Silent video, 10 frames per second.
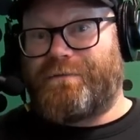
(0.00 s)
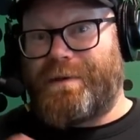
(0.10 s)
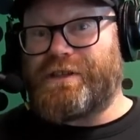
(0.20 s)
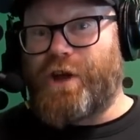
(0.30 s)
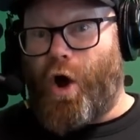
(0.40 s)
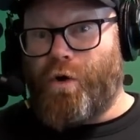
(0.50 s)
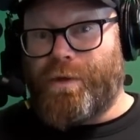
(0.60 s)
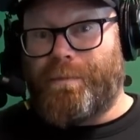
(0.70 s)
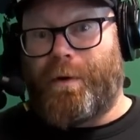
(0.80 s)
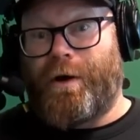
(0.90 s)
especially over
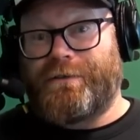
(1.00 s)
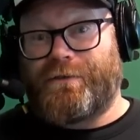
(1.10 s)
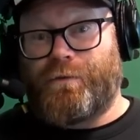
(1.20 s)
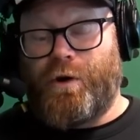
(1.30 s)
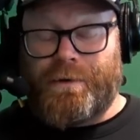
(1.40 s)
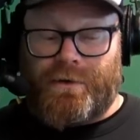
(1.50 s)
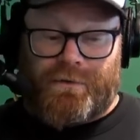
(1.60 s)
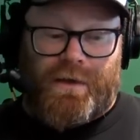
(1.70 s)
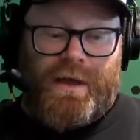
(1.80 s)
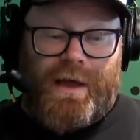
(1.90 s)
the buys as well,
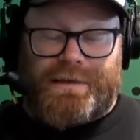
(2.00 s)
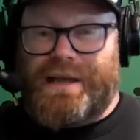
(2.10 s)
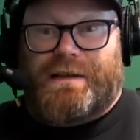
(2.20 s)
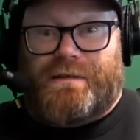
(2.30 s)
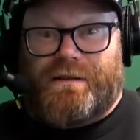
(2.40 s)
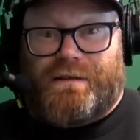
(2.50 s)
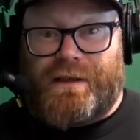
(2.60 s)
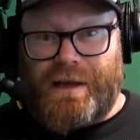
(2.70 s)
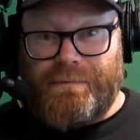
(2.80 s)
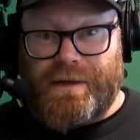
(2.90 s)
because it's hard to
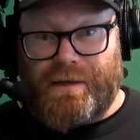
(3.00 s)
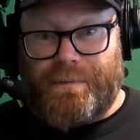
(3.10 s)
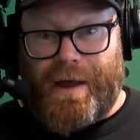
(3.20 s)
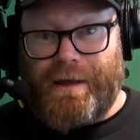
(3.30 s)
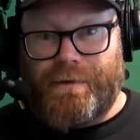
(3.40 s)
get him to hit the park,